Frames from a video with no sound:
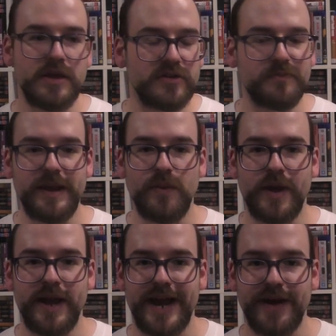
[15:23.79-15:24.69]
spare
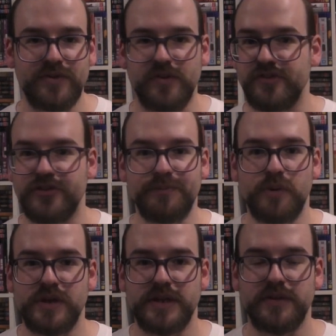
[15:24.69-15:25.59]
warehouses and just
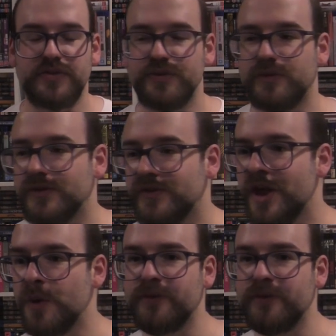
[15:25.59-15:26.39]
putting in the stores